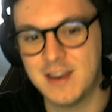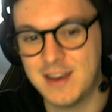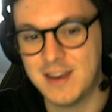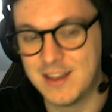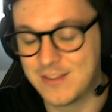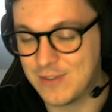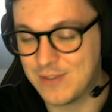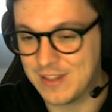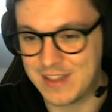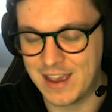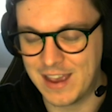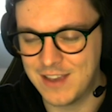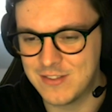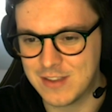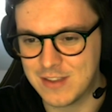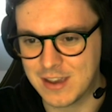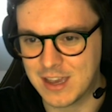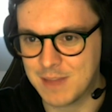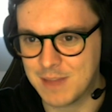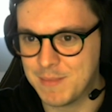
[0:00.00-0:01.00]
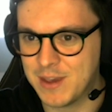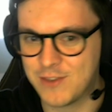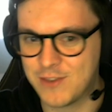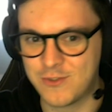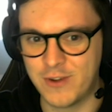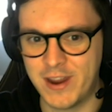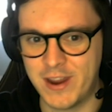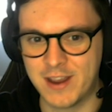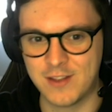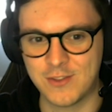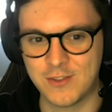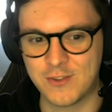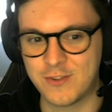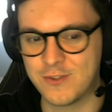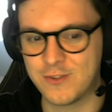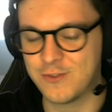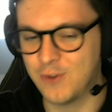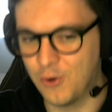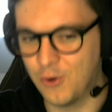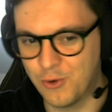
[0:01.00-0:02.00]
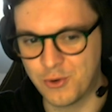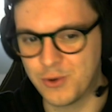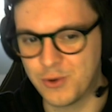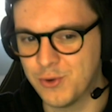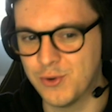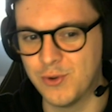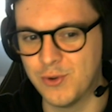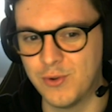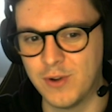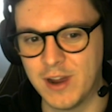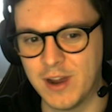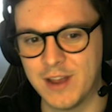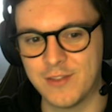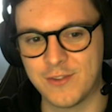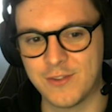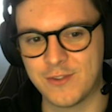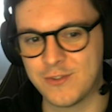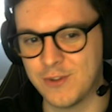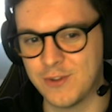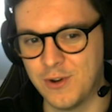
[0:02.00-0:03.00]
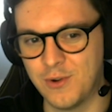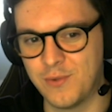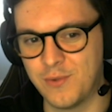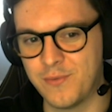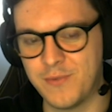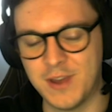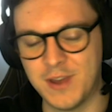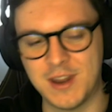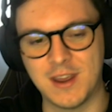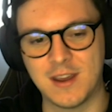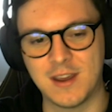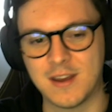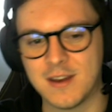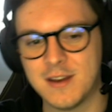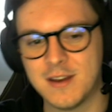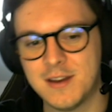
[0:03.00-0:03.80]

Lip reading: It's fantastic. It makes dragons so cool and so fitting.